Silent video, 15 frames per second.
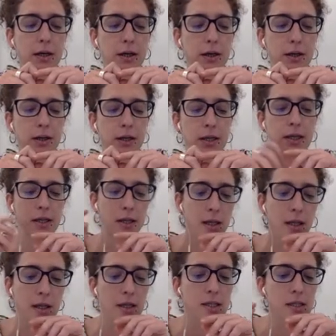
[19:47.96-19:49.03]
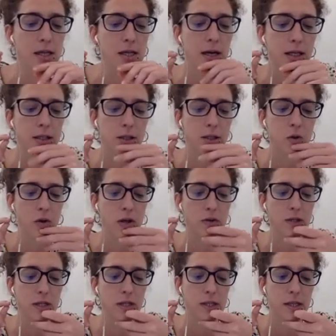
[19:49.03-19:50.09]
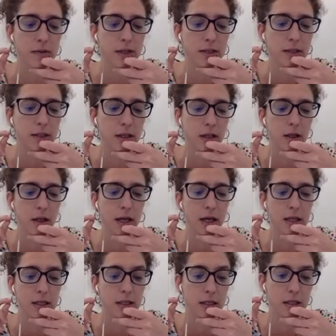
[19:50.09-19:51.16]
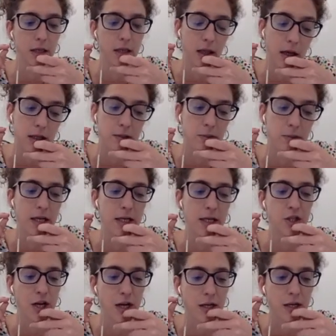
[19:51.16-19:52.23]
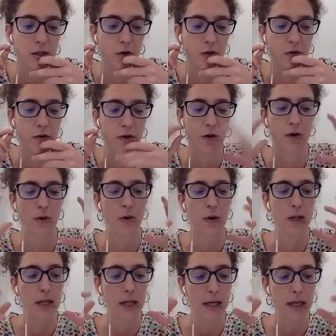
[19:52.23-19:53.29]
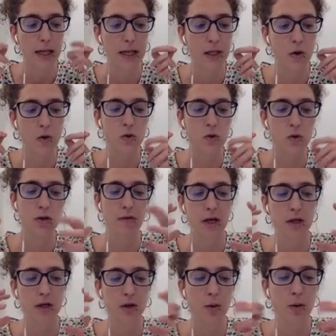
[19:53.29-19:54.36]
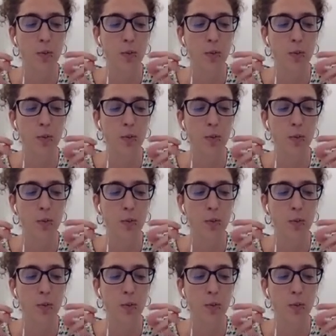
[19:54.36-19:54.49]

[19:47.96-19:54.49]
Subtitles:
in this year, in 2017, it has been a change of a conservation